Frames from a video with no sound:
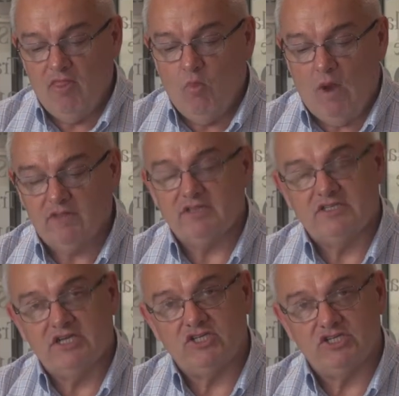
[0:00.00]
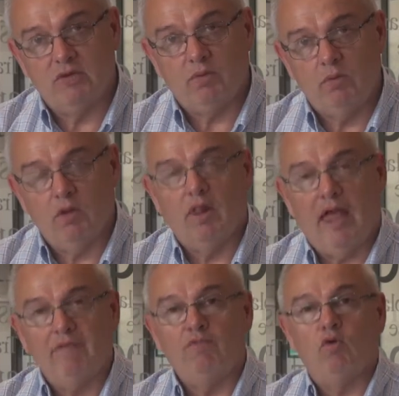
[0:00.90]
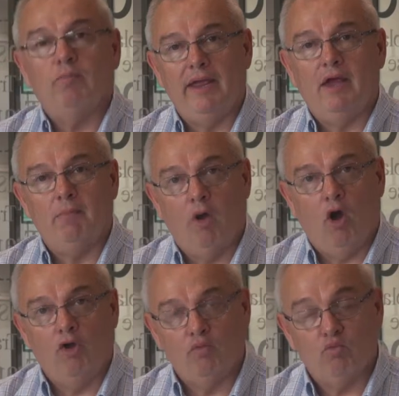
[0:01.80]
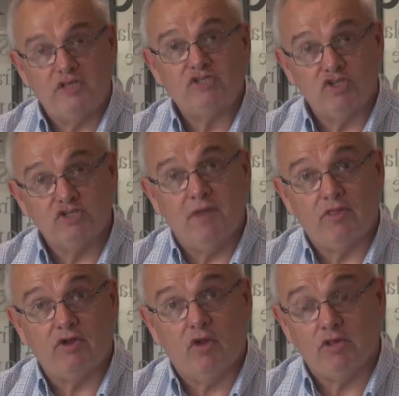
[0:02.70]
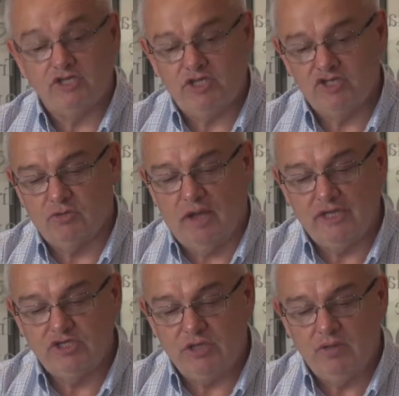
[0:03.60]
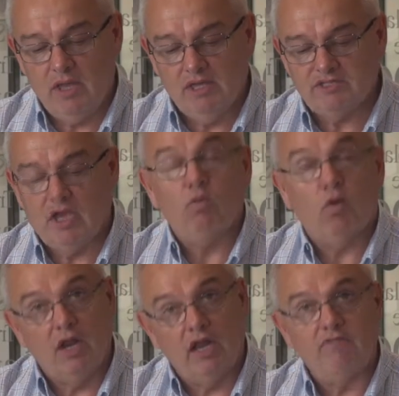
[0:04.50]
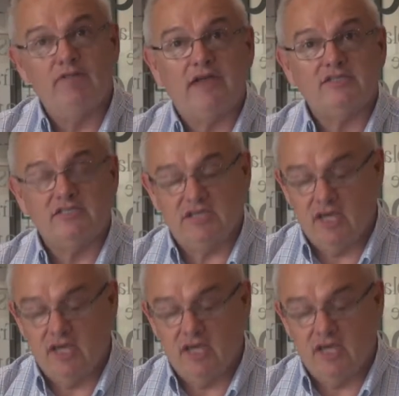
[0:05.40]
One of the sessions that we will have will be on research methodology to aid you, so we'll leave that